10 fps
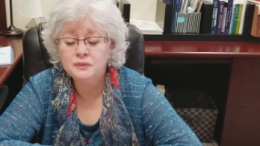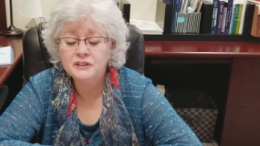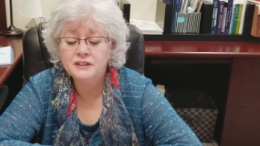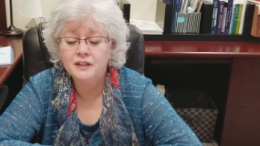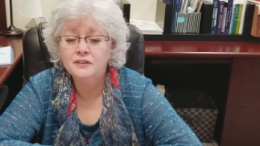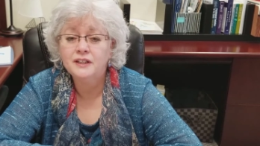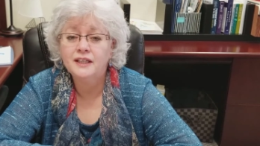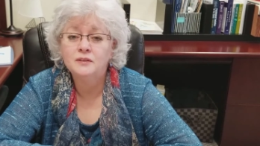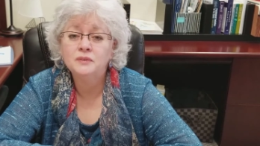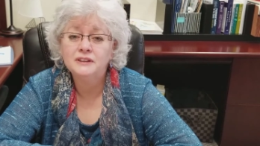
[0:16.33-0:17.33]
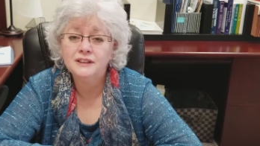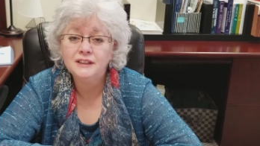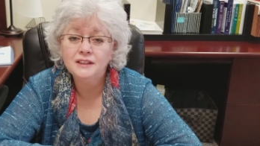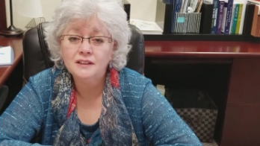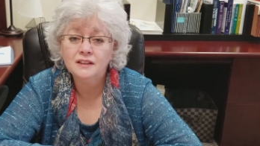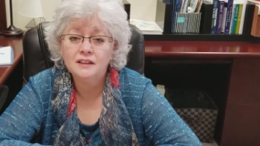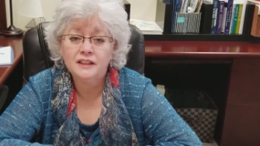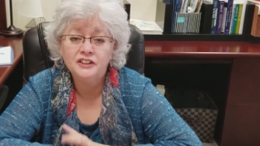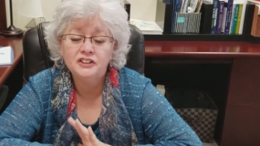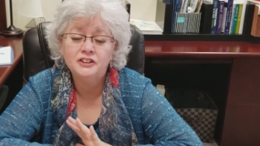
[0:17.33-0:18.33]
in South Edmonton, an
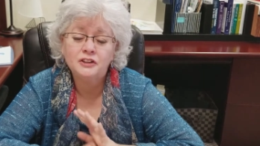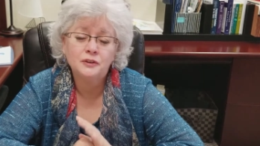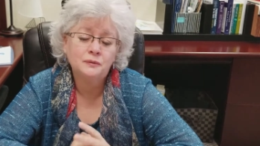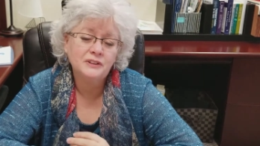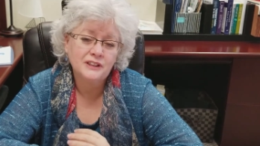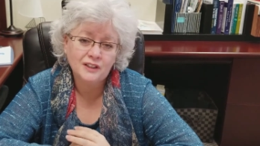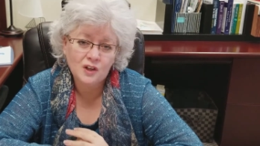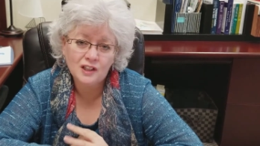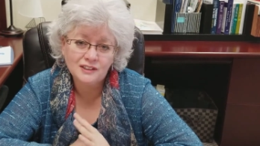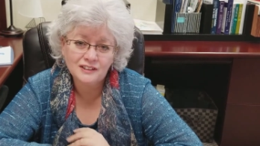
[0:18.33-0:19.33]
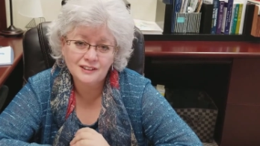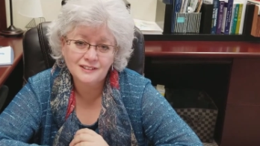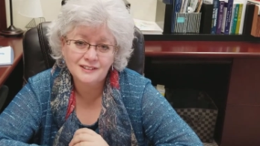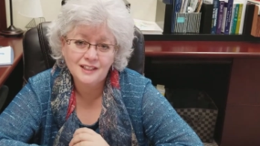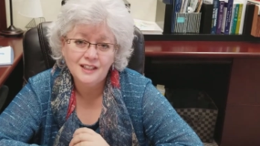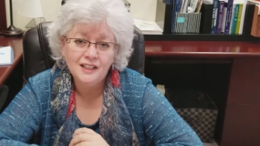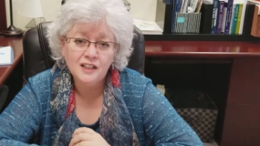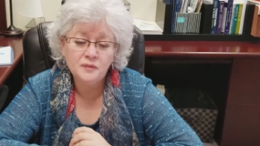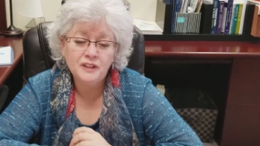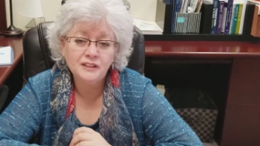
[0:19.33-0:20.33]
agency group of psychologists.
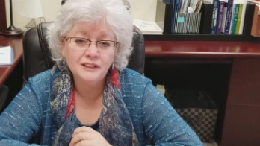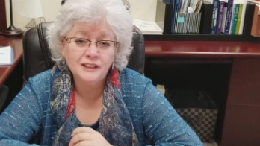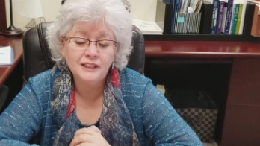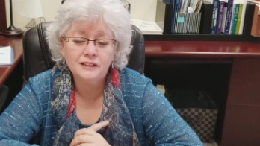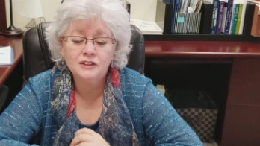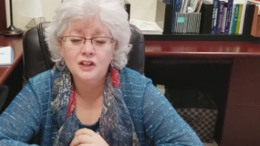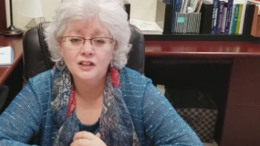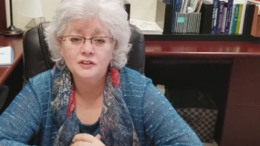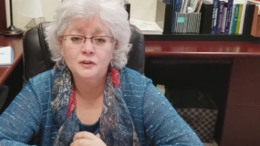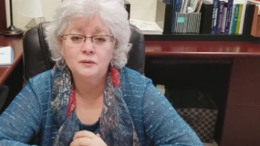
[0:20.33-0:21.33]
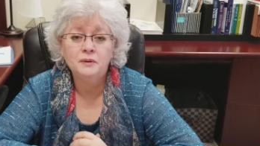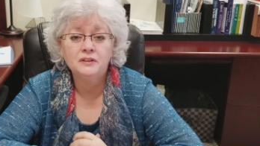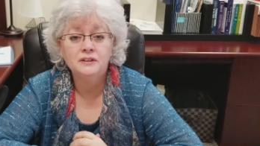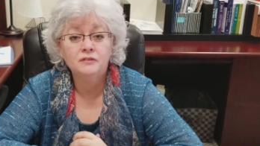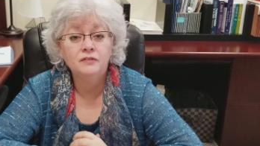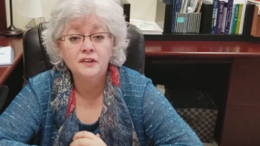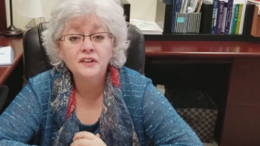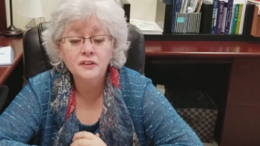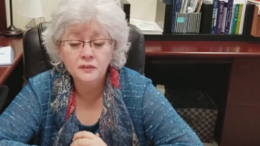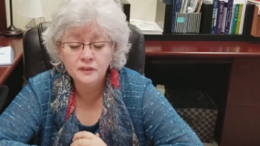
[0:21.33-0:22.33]
I'm here today to talk to you about some
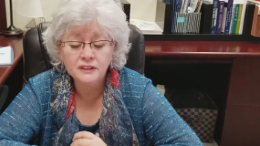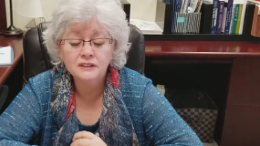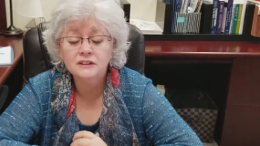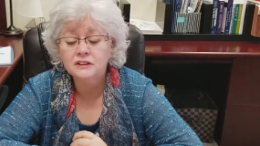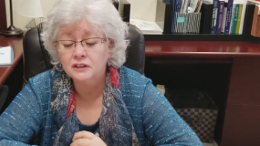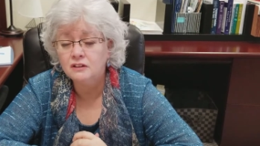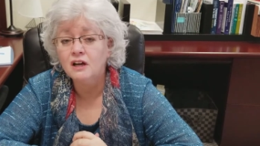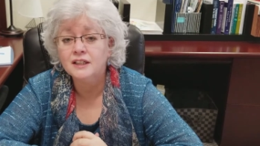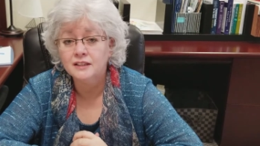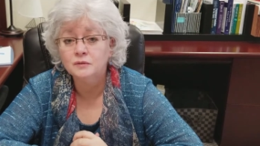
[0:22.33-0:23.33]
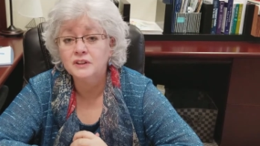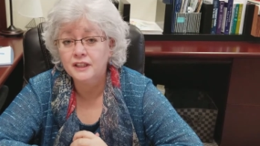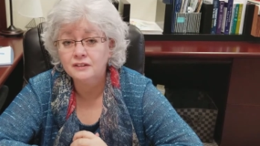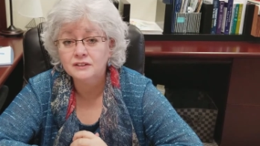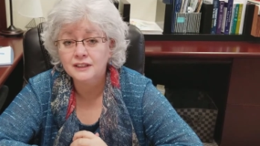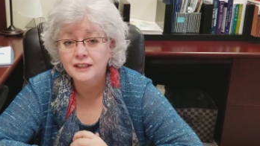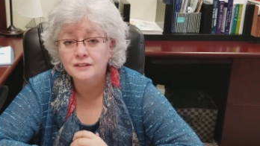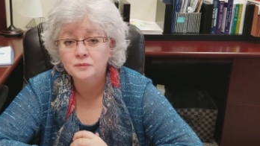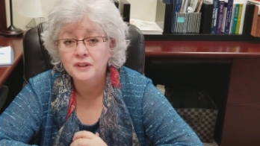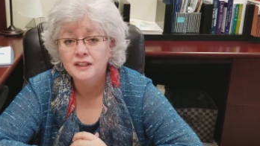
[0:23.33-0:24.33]
very good reasons to not come to counseling.
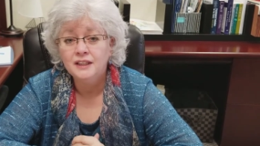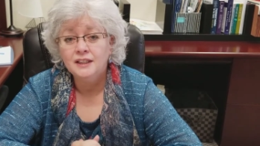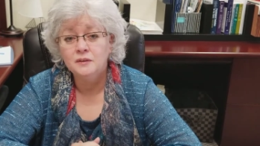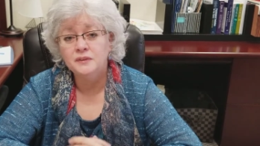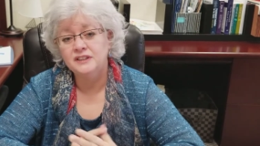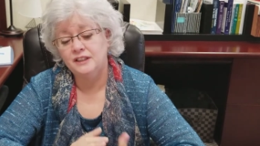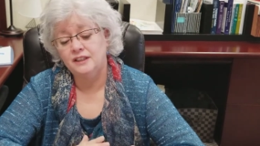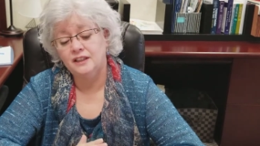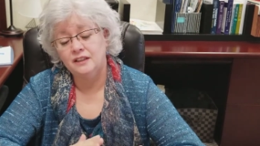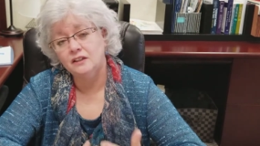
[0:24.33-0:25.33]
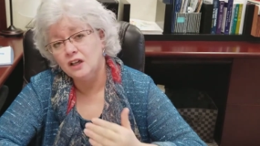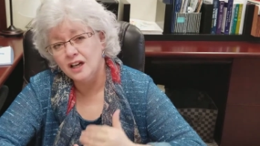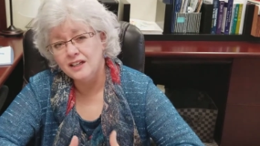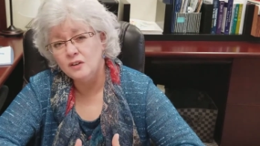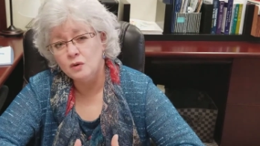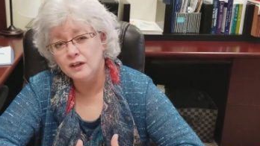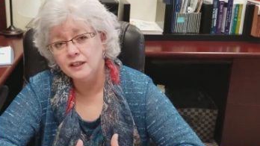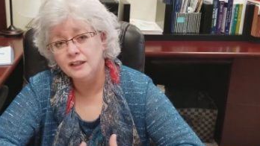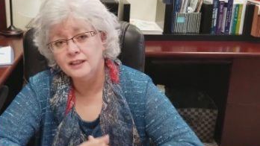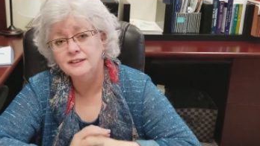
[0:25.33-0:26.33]
Let me see, I can kind of
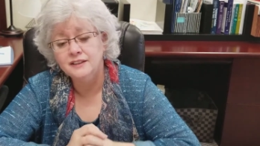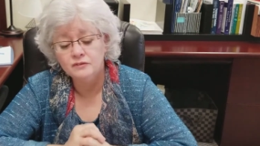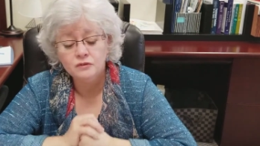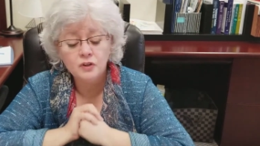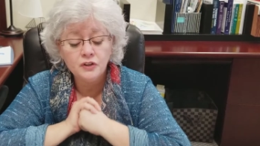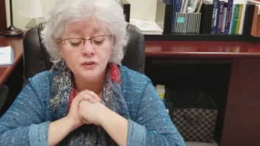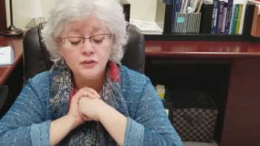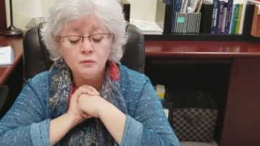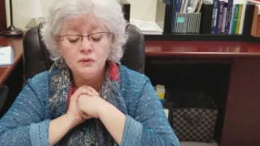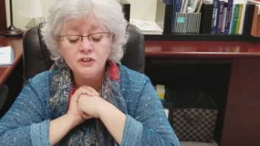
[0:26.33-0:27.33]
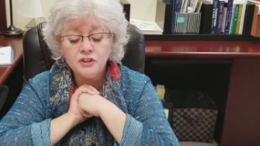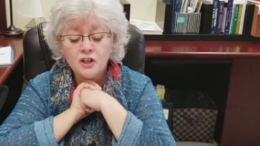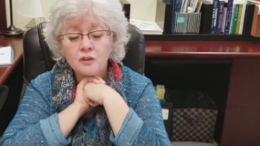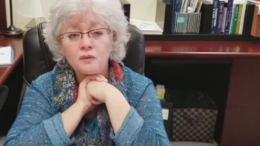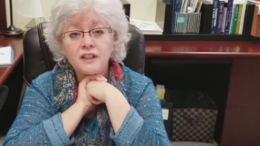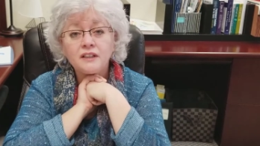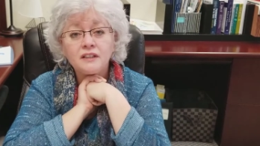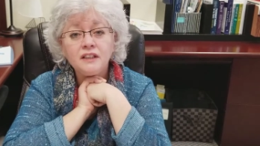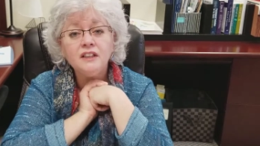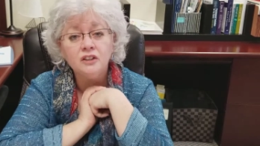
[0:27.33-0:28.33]
organize them for you. So we'll start with
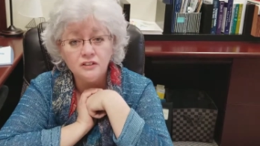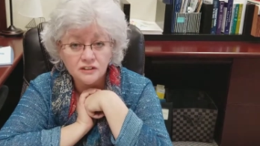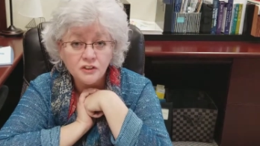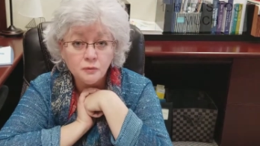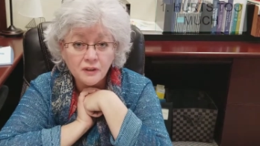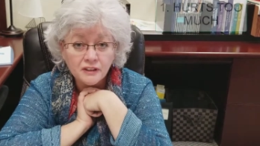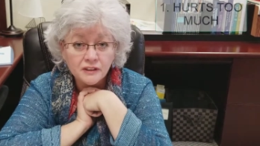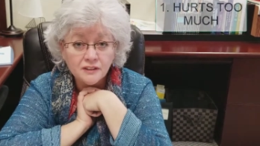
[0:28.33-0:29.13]
it hurts too much.